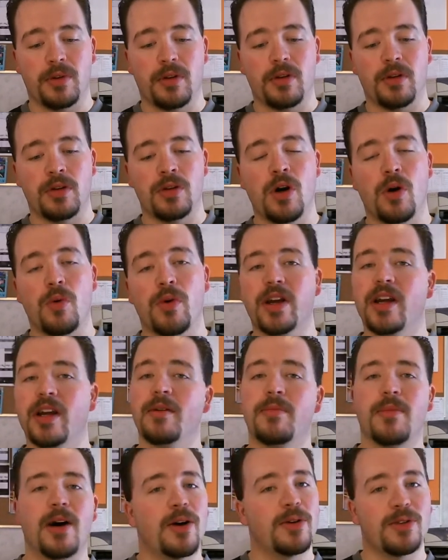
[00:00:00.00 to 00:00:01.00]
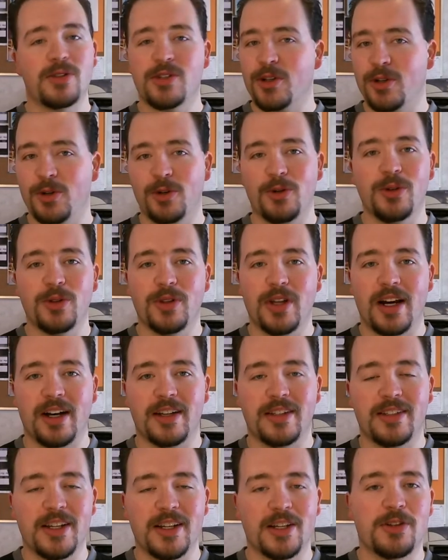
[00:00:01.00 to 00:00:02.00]
Knowing about school
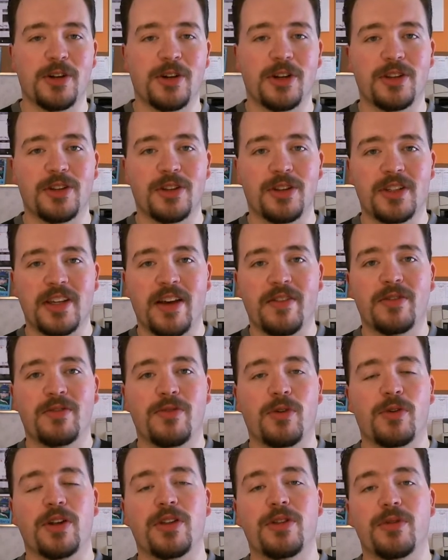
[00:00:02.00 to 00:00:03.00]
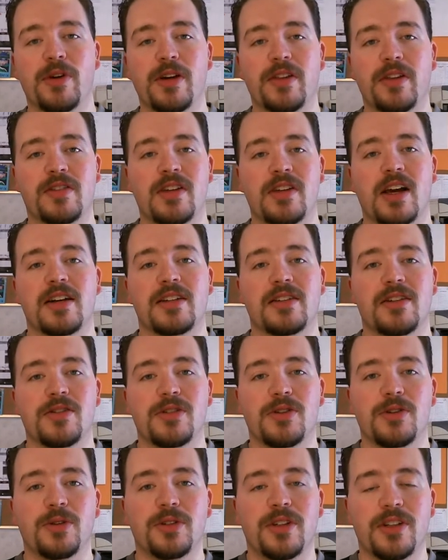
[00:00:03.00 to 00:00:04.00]
District 743, the Sauk Center
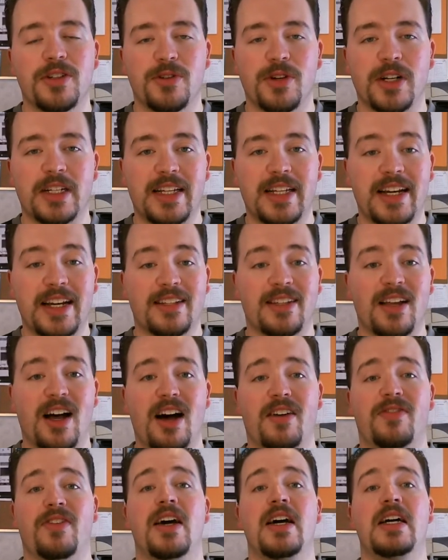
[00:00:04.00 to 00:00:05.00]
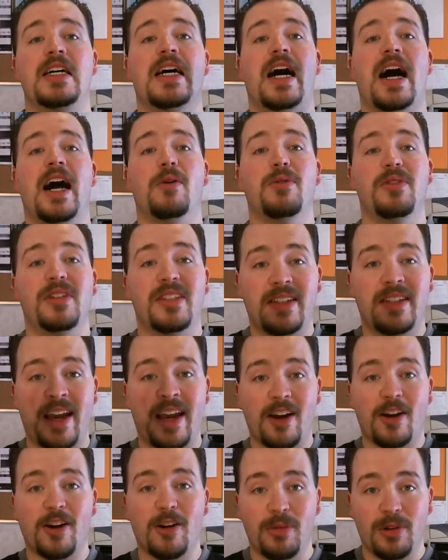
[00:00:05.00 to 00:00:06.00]
School District days off, I was
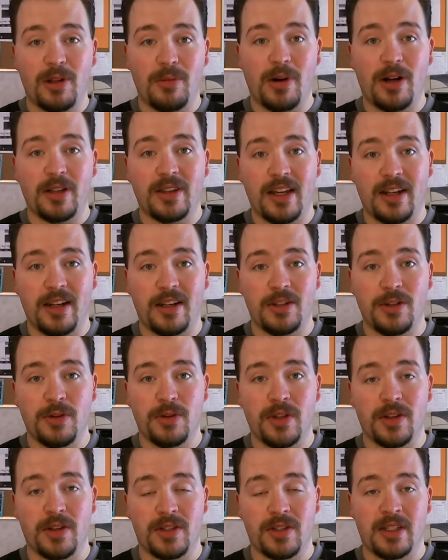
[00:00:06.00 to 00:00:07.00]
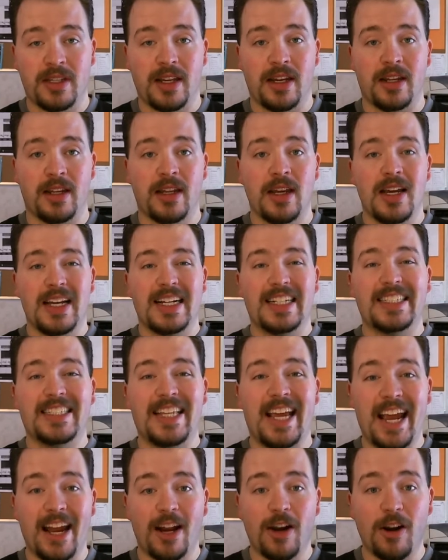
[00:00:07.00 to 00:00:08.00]
terrible about that in 2010.
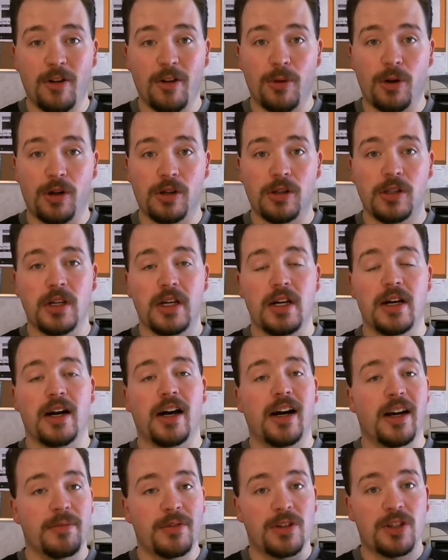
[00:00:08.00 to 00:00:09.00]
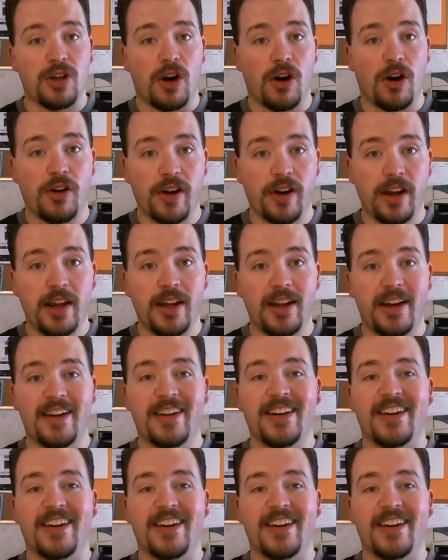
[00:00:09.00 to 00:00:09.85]
Terrible. I'm sorry,